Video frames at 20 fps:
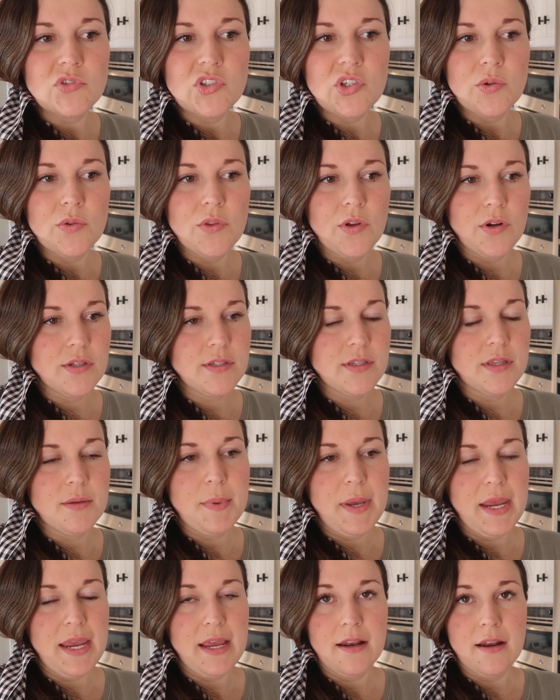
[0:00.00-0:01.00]
2/3 of the
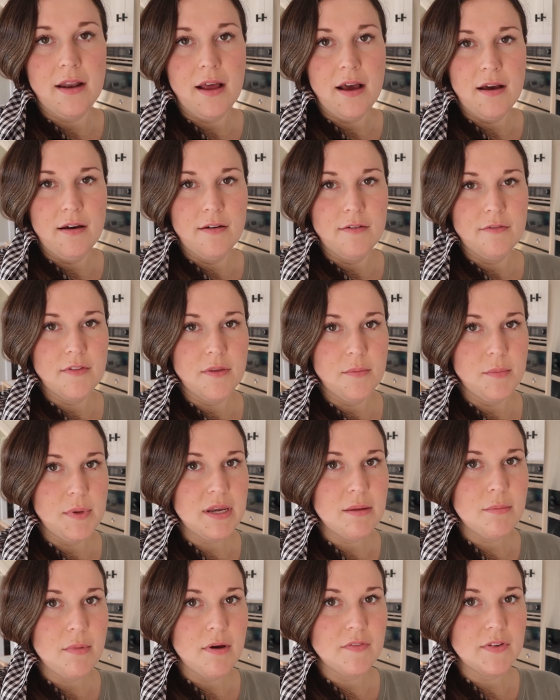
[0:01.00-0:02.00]
pan of the
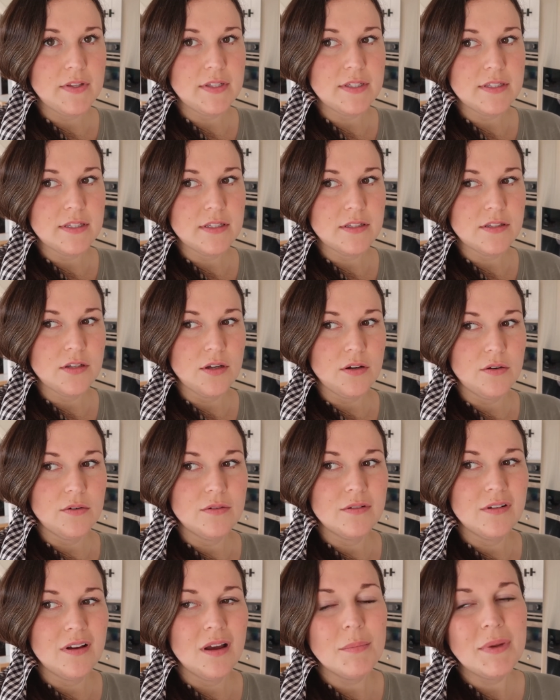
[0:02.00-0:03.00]
mini muffins. And
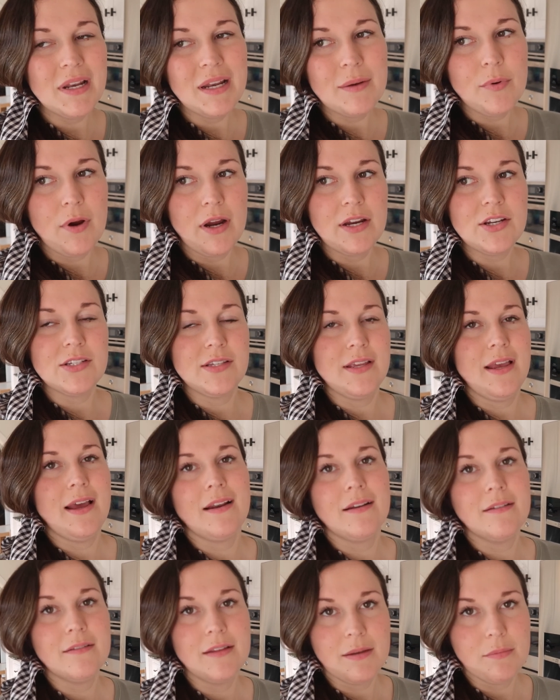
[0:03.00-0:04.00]
so, I mean, I'd probably just
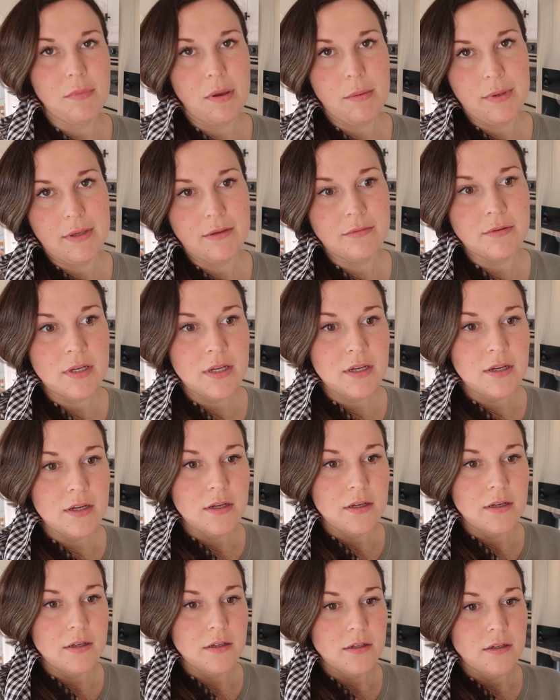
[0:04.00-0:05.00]
add like maybe
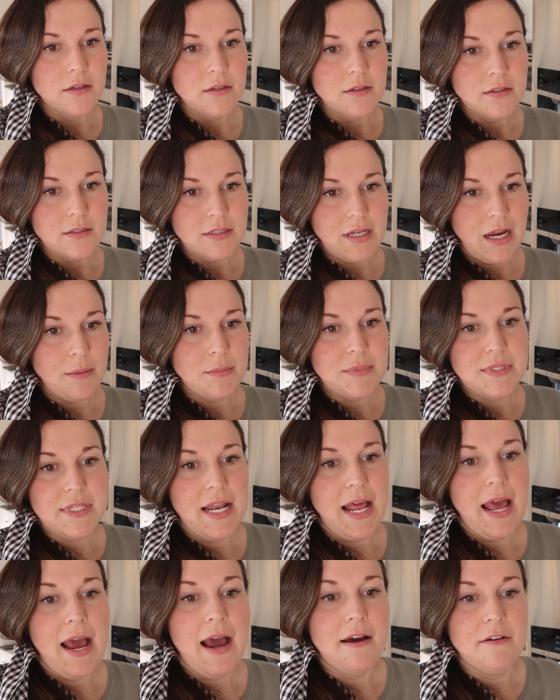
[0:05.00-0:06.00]
times
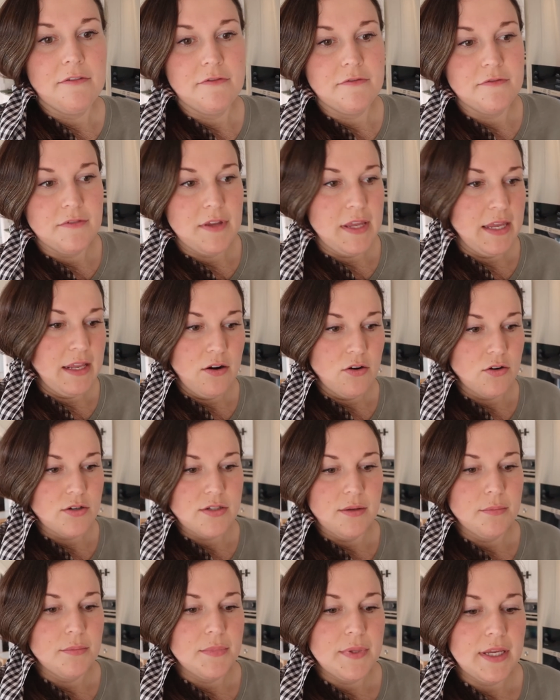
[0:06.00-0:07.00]
and a half it or
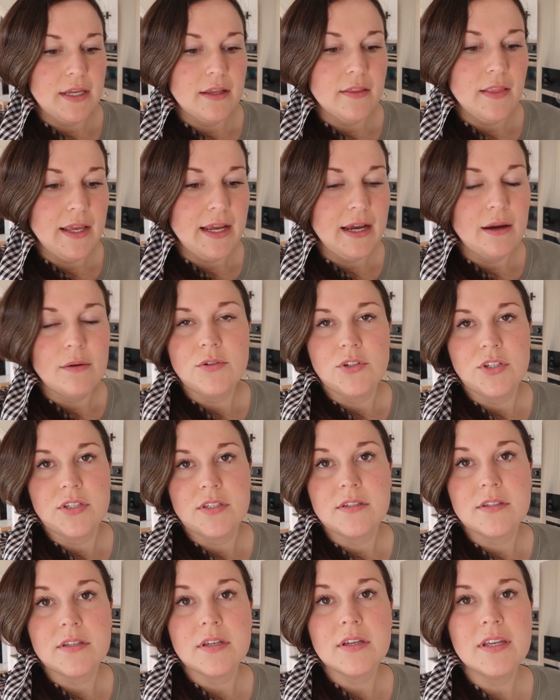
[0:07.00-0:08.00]
something. Like I would
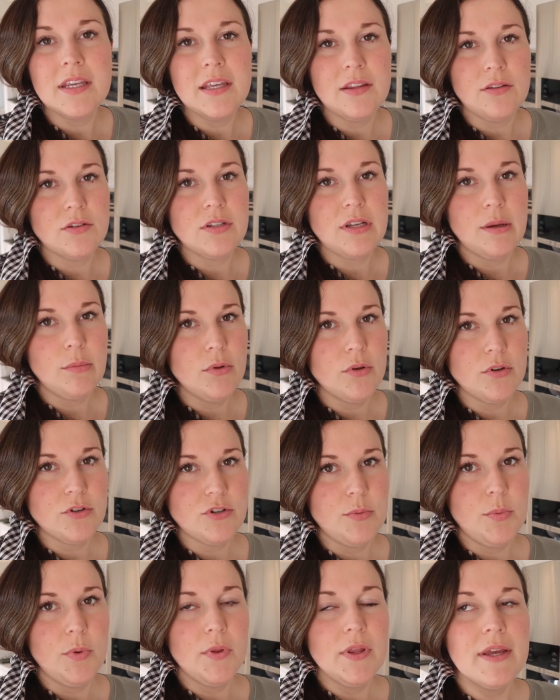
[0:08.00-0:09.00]
just either double or
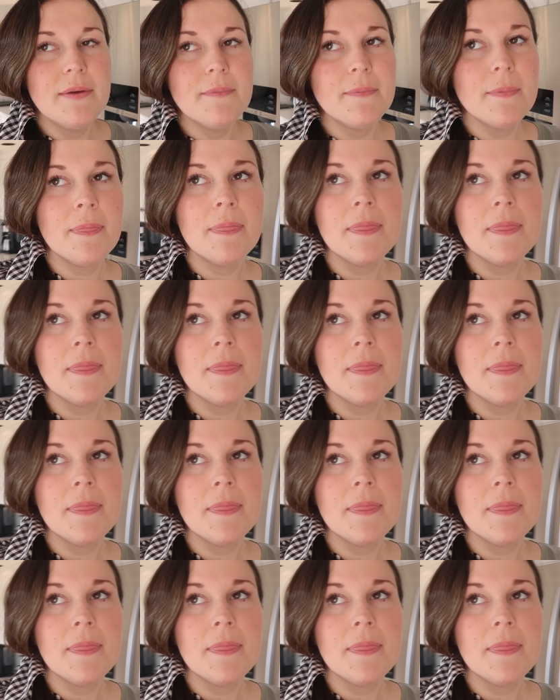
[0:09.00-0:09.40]
triple it.